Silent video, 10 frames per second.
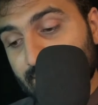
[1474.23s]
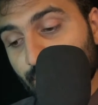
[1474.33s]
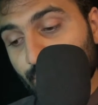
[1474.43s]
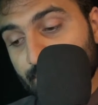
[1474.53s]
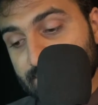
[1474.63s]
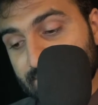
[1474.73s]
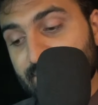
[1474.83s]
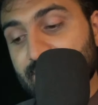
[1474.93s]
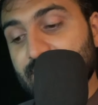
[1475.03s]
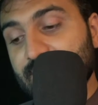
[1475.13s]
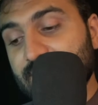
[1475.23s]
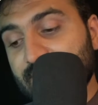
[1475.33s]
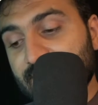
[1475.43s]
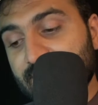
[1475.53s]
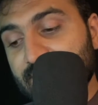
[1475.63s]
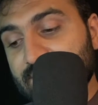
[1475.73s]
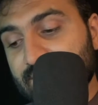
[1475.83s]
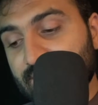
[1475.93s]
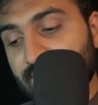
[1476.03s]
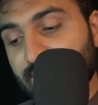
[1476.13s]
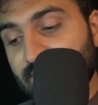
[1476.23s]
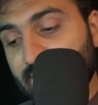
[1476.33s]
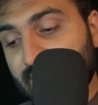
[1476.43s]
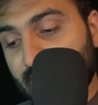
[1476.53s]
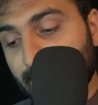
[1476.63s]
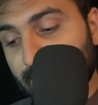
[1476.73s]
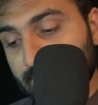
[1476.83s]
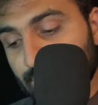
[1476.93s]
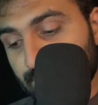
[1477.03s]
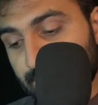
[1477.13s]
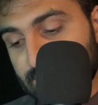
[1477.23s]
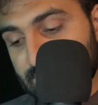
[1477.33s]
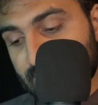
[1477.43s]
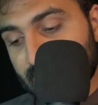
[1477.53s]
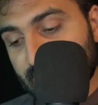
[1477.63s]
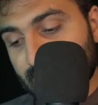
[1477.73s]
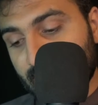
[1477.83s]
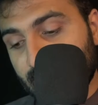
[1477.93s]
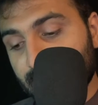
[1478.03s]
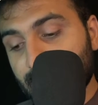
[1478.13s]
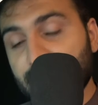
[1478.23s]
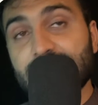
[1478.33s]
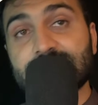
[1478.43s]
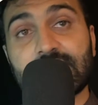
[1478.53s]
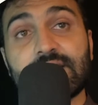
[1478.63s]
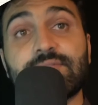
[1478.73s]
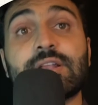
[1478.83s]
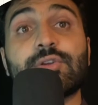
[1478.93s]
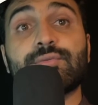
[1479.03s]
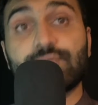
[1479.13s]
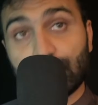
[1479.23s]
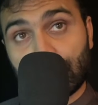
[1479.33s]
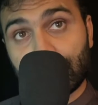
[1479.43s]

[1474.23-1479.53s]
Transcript: hoisted declaration will come into picture here and will be assigned a value of 2.